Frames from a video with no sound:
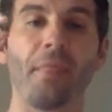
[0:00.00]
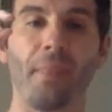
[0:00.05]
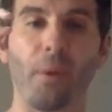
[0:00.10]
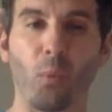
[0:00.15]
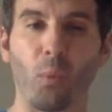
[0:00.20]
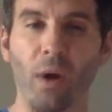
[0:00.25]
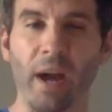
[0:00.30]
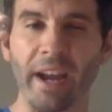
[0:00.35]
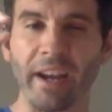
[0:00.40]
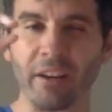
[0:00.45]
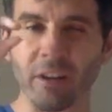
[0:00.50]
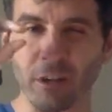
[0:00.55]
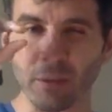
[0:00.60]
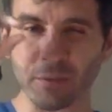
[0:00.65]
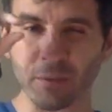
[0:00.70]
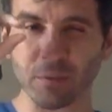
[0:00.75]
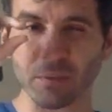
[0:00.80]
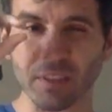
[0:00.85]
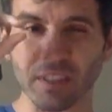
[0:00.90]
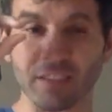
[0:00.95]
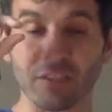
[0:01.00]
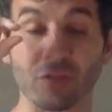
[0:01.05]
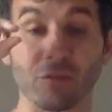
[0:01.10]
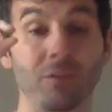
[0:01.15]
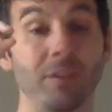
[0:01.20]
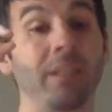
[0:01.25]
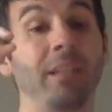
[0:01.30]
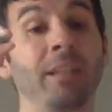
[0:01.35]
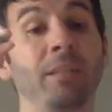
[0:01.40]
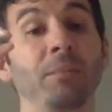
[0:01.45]
The Y chromosome is
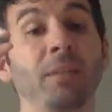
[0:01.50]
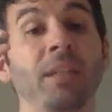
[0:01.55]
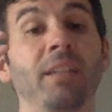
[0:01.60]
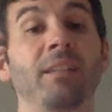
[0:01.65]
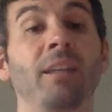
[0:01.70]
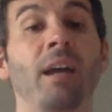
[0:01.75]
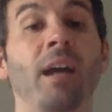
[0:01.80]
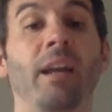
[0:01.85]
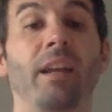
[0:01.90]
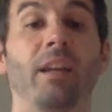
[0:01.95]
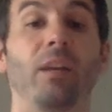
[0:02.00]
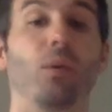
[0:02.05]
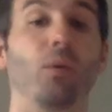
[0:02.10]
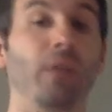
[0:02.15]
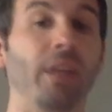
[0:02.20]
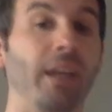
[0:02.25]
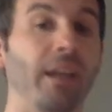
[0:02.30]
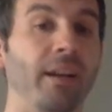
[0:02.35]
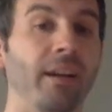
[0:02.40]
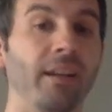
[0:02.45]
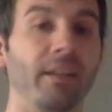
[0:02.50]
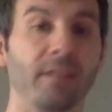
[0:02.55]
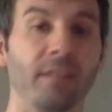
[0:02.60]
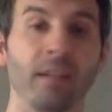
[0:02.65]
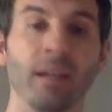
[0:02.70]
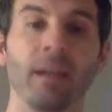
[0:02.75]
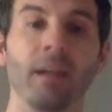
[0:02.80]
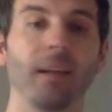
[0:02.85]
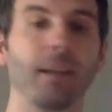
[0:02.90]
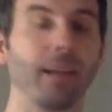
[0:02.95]
extremely tiny. It only carries
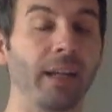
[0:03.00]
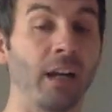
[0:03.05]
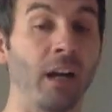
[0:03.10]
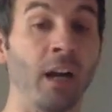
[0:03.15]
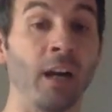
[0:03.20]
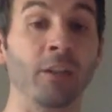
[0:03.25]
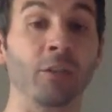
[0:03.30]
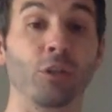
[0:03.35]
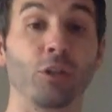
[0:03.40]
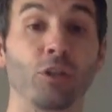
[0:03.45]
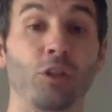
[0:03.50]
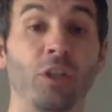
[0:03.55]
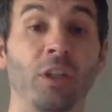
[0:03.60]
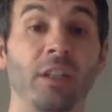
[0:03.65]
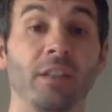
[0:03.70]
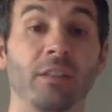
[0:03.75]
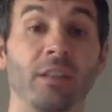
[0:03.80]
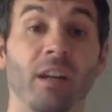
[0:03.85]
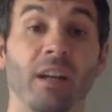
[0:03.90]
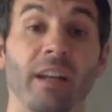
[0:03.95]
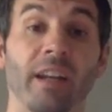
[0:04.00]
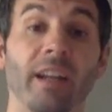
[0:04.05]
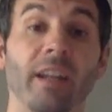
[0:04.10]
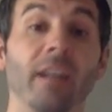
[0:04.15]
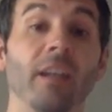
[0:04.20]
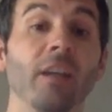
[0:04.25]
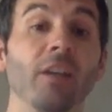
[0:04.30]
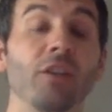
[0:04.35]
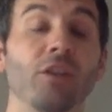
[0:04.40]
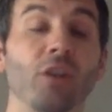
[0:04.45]
like 100 genes on it.
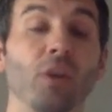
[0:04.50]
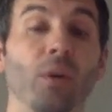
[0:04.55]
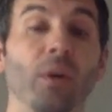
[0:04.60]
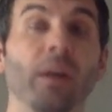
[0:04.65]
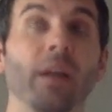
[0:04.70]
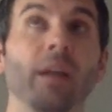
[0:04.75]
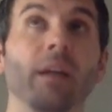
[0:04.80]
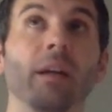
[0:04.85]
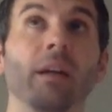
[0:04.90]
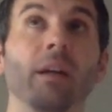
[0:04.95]
So